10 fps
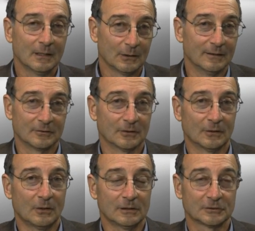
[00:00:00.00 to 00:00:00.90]
is going to
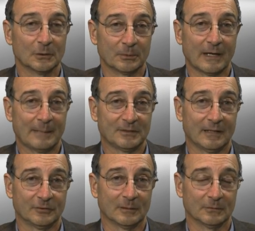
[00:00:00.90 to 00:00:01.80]
also perhaps have
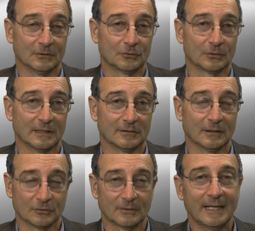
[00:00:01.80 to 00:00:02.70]
some constraints there.
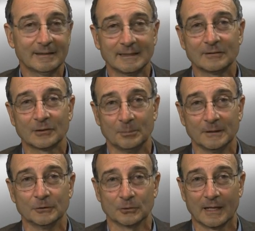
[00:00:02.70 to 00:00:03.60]
So that needs to be
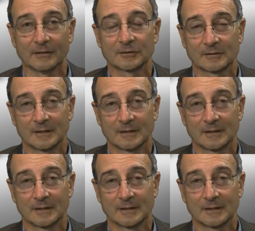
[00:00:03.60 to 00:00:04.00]
addressed.